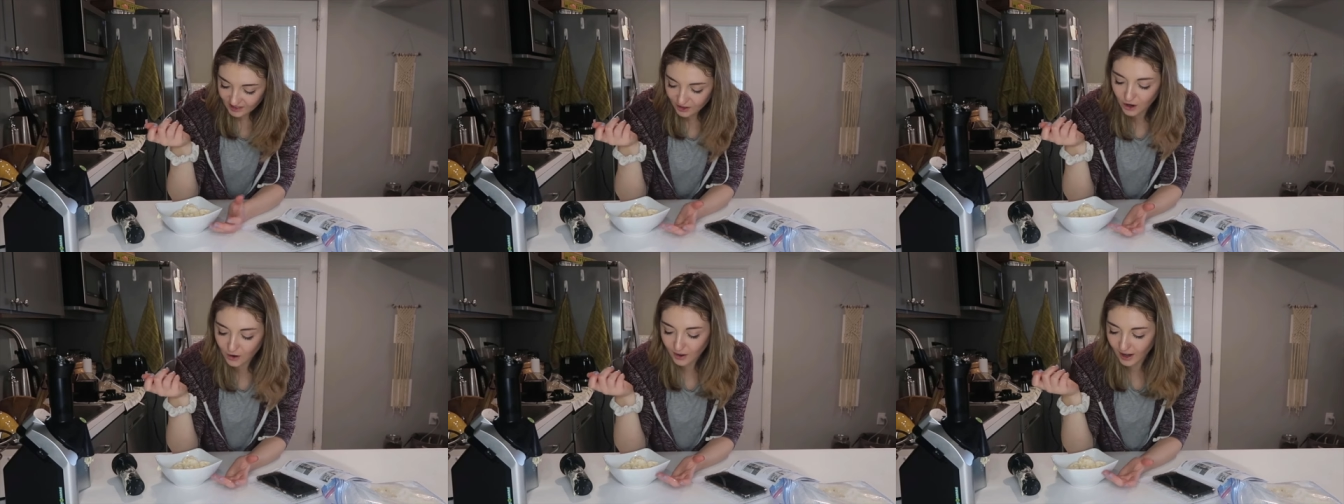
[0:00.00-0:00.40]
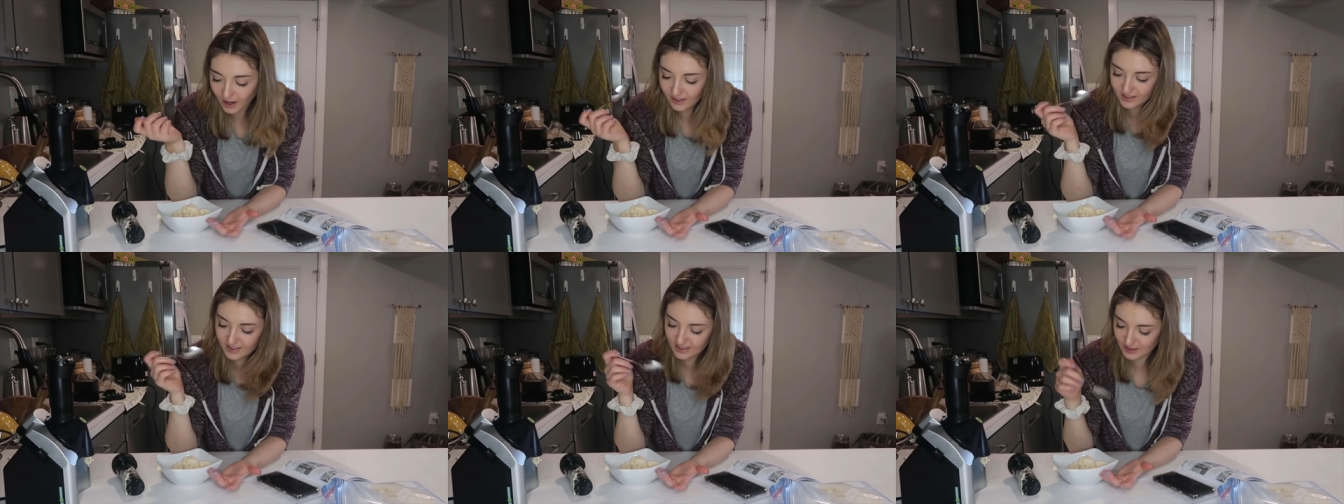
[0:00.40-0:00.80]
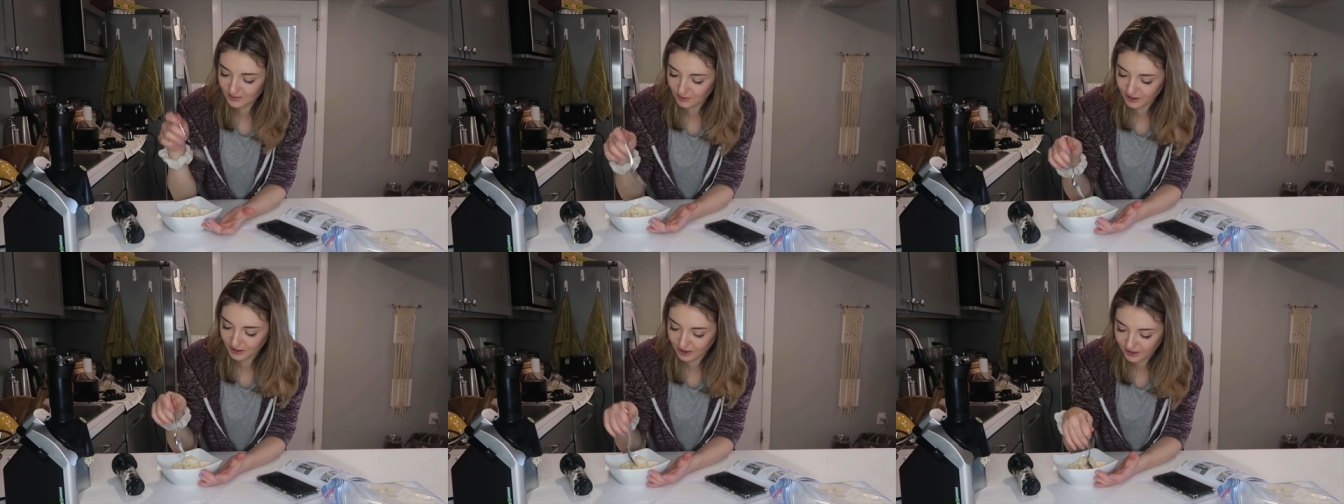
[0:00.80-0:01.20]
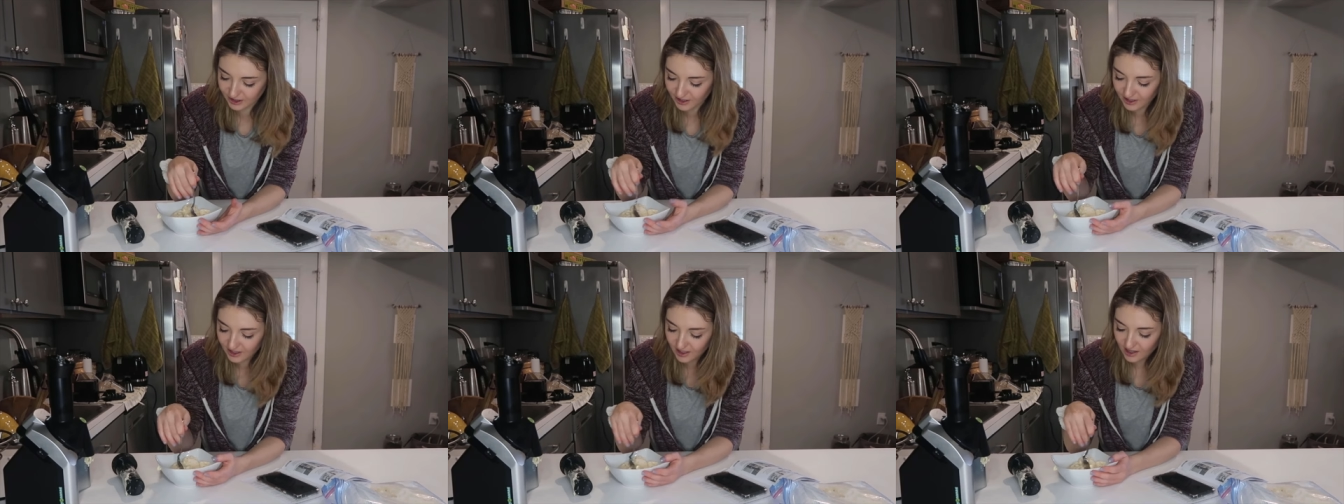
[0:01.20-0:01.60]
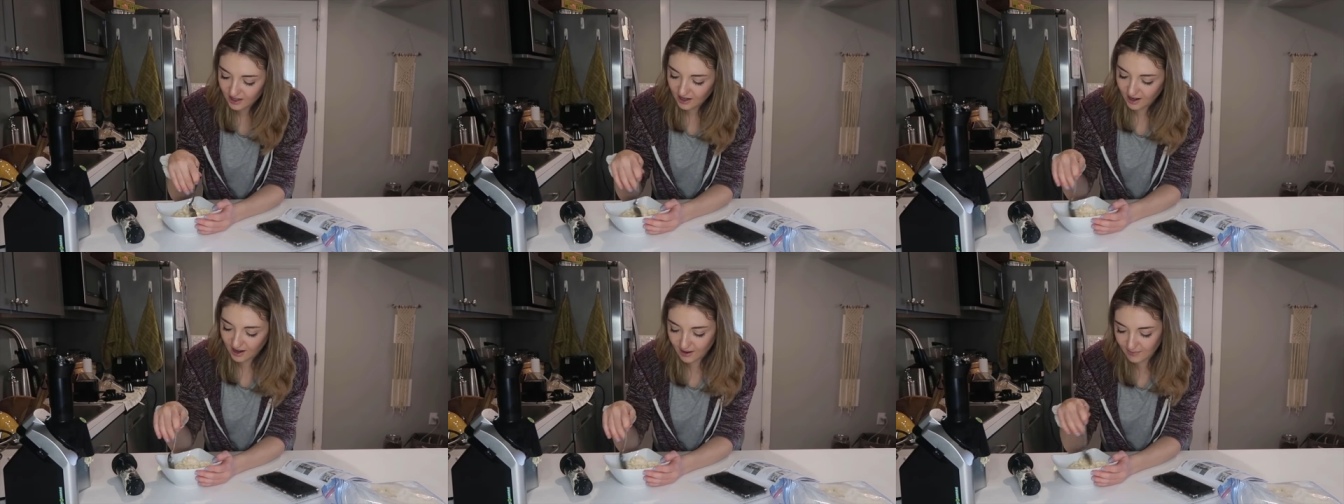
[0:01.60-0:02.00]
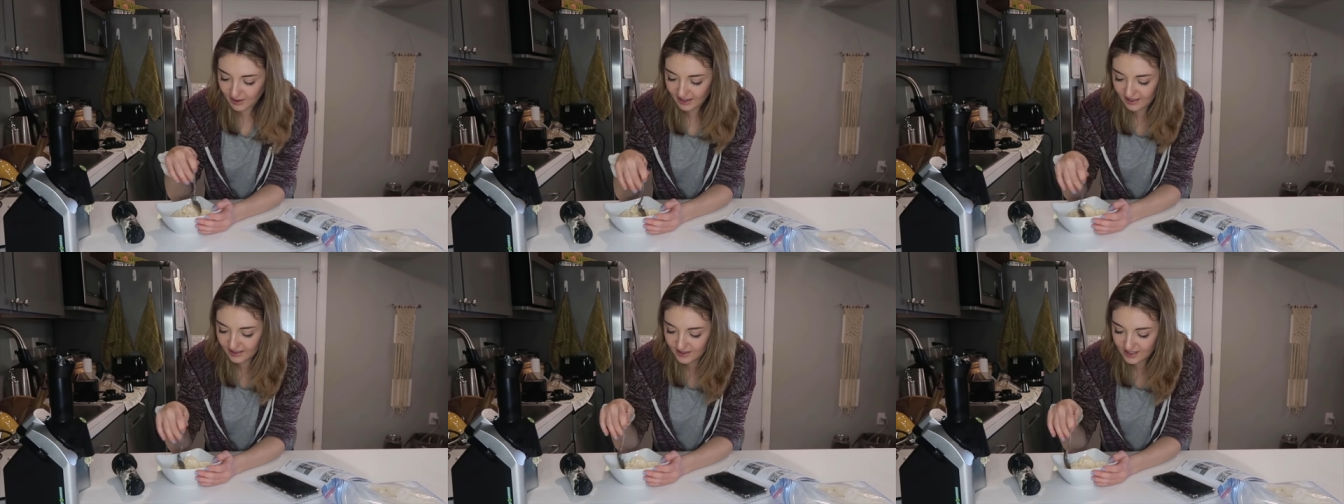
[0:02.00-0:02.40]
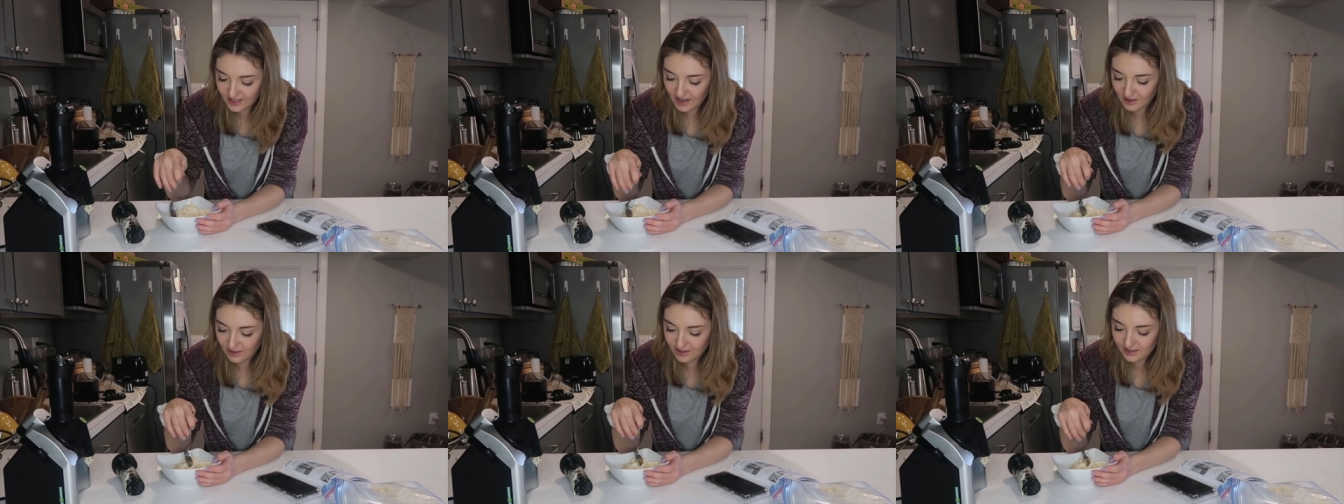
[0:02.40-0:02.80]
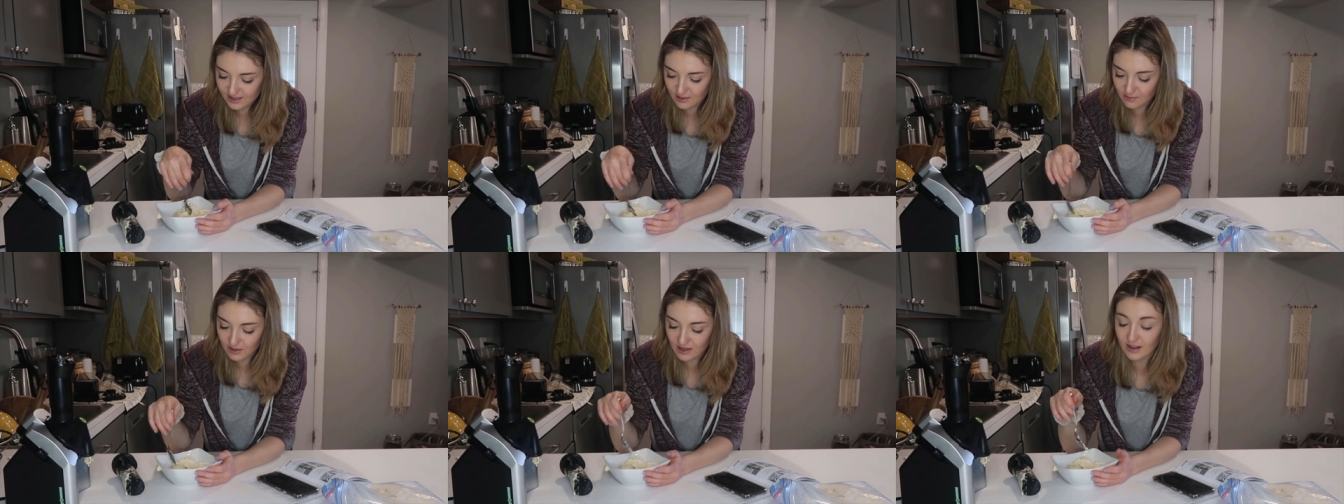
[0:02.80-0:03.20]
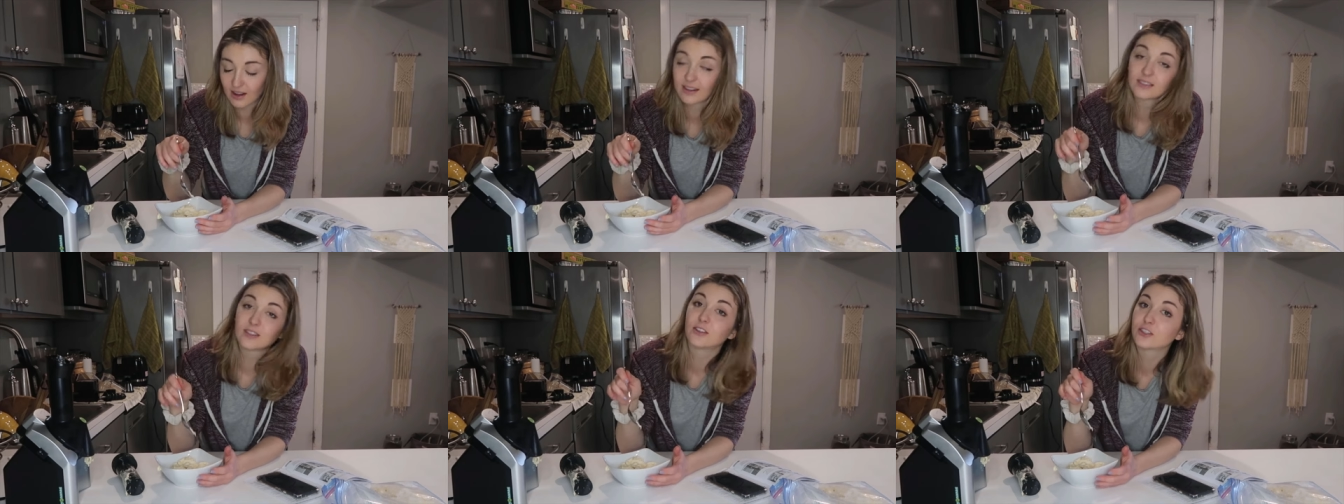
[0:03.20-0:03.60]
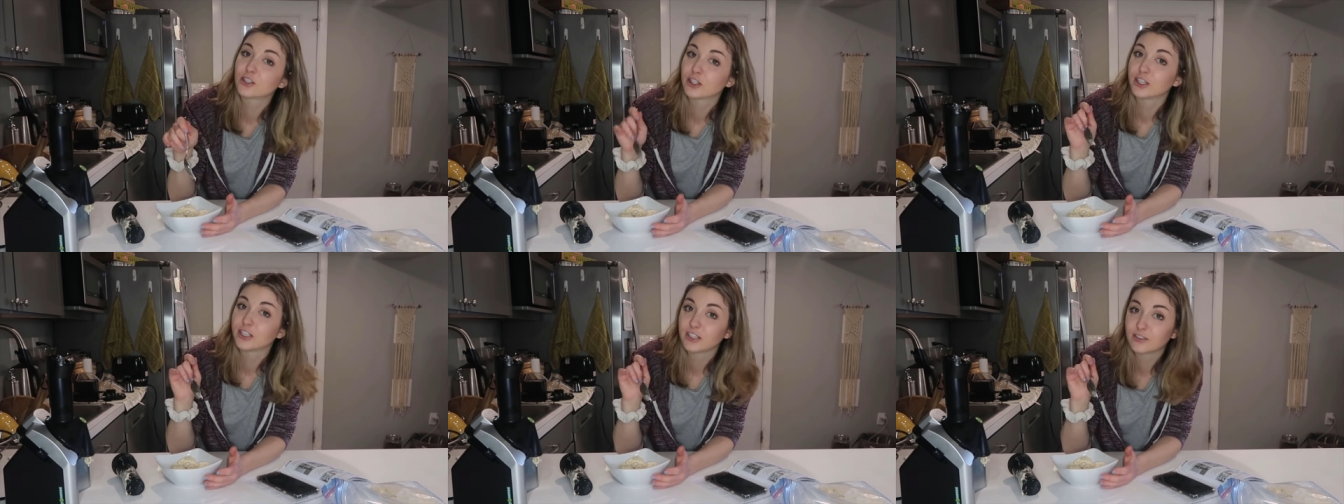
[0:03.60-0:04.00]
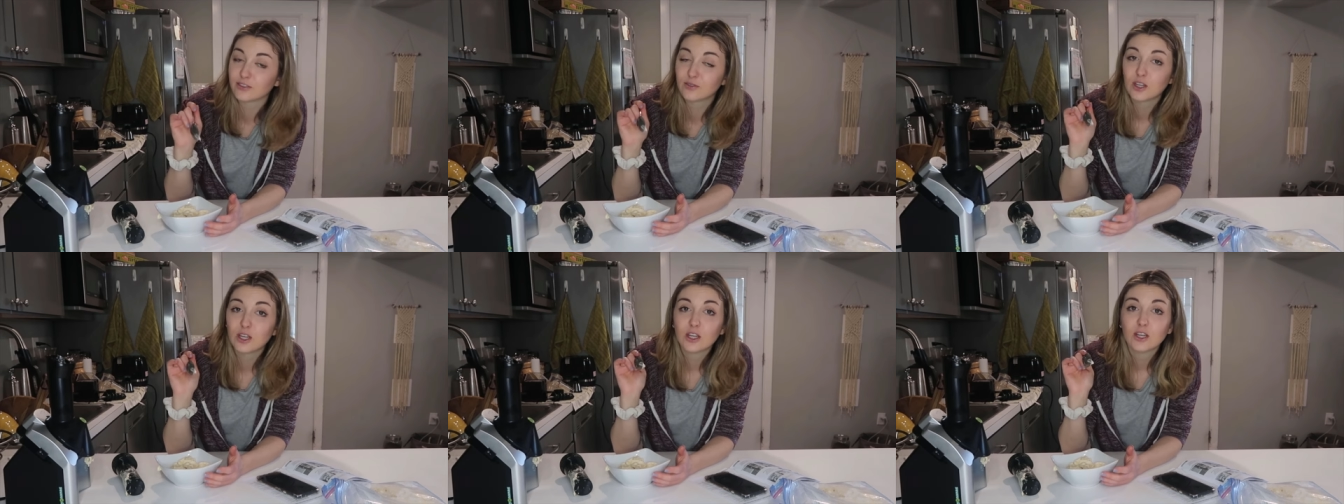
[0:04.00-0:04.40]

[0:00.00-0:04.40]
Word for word: No, honestly, it's pretty good. Um, I can see how this can be a nice alternative